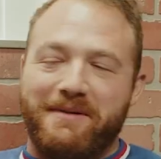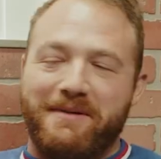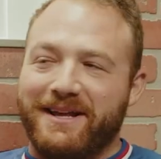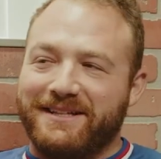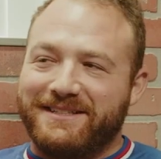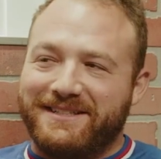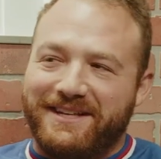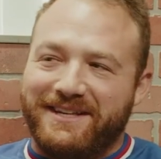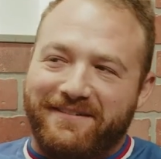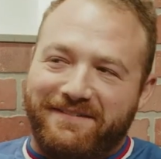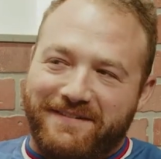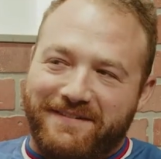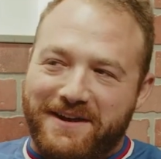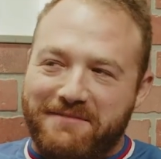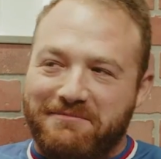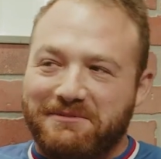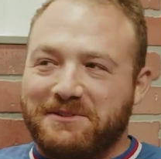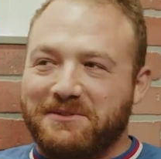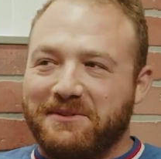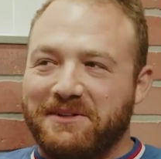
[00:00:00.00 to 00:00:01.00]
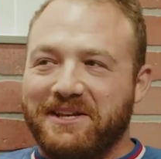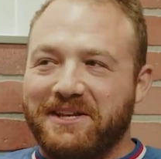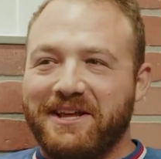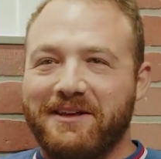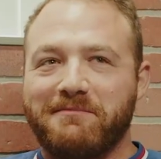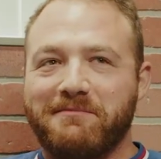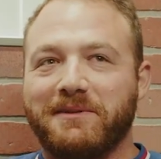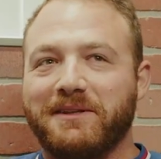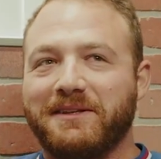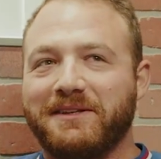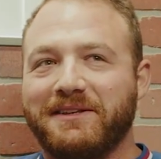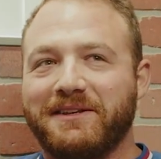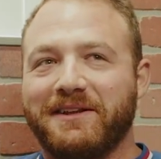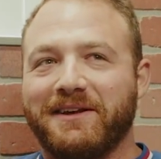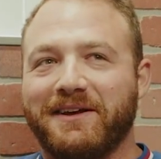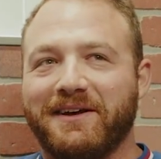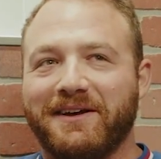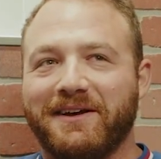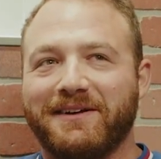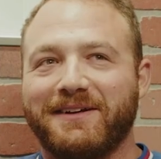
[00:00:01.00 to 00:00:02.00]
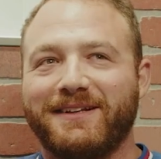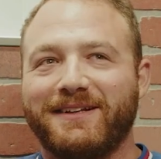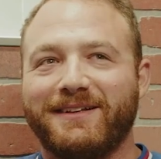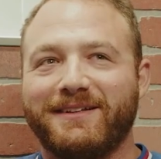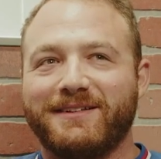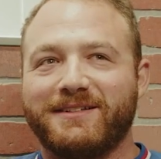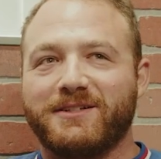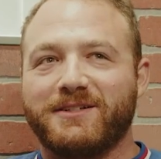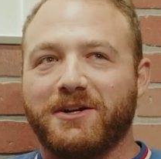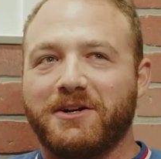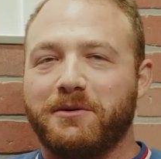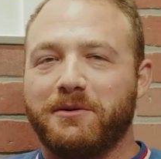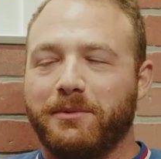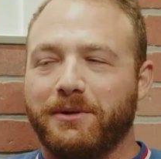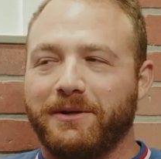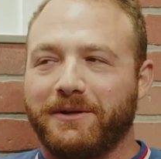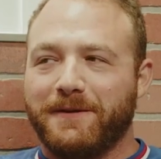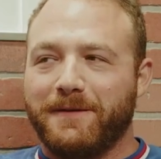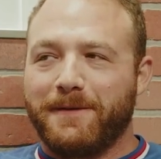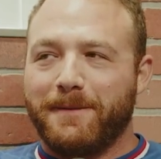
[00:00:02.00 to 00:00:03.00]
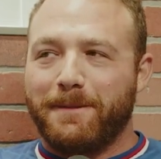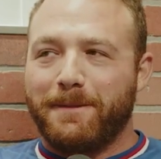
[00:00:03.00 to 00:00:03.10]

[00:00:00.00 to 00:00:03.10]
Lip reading: might see a fight between him and Zuckerberg.